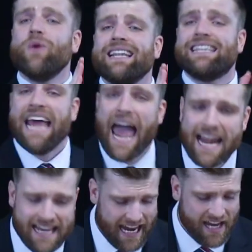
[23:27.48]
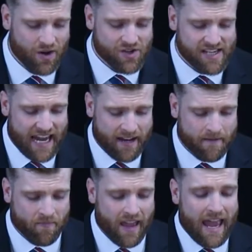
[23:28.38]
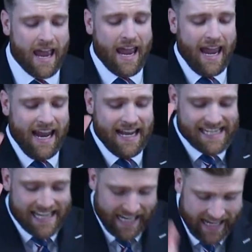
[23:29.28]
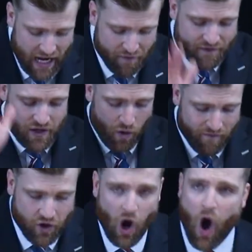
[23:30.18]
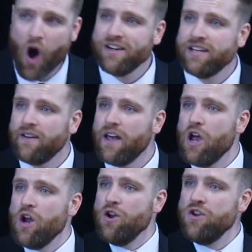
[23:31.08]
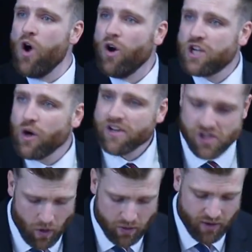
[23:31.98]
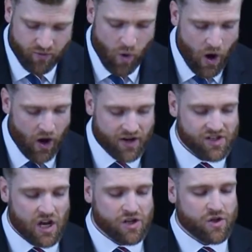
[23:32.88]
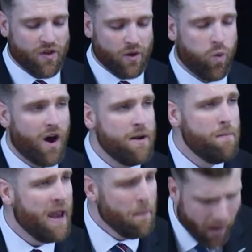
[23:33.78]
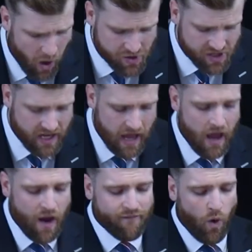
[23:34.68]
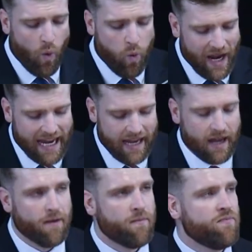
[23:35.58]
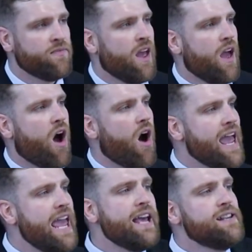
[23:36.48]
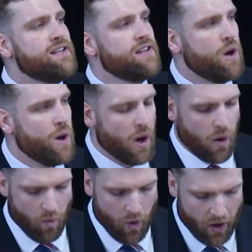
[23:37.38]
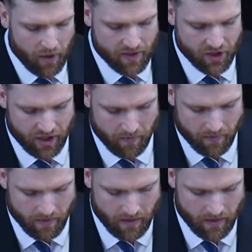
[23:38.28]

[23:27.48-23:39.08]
you are dead in your sin. It is the gift of God, not a result of works, so that one may boast. For we are His workmanship,